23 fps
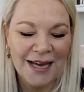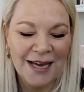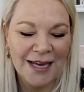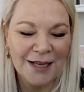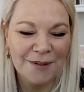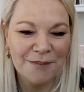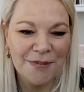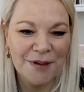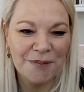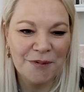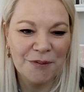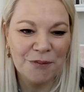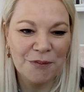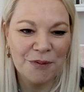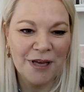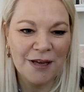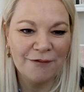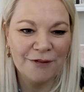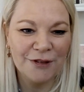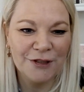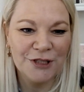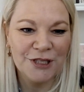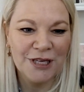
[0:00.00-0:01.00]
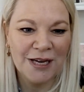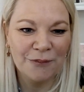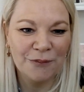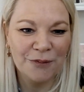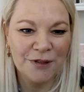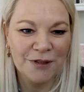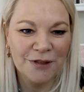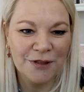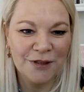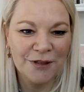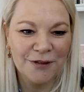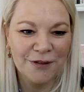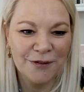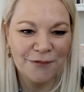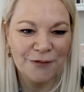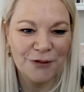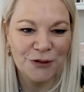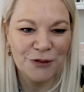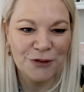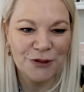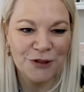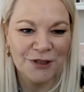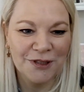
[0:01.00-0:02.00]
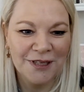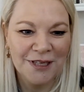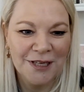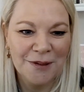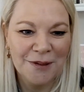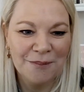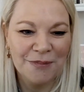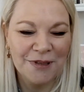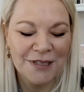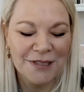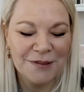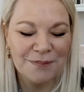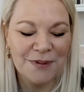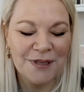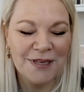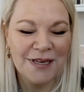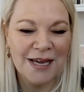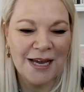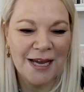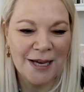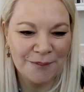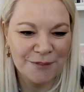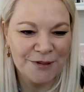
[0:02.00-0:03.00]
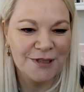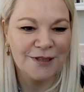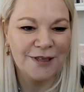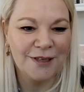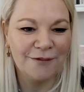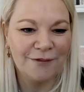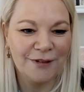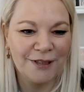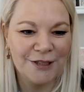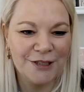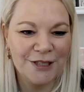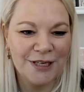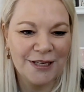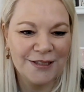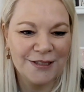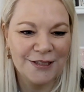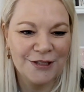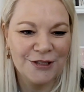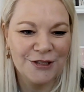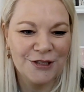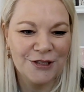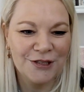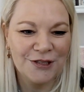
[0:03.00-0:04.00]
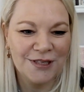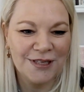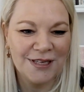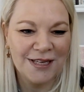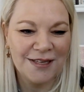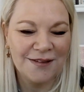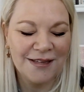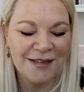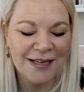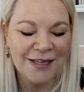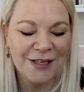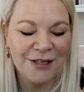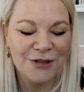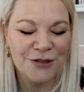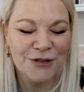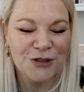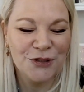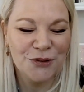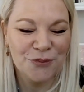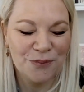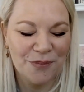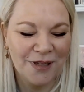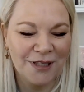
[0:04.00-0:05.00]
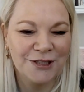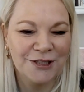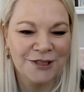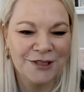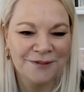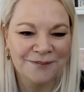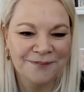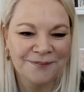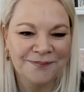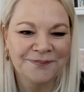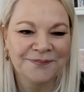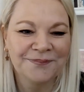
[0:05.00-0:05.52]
And maybe we'll have a chat with her in the future. But it's been absolutely lovely chatting to you today. Thank you so much.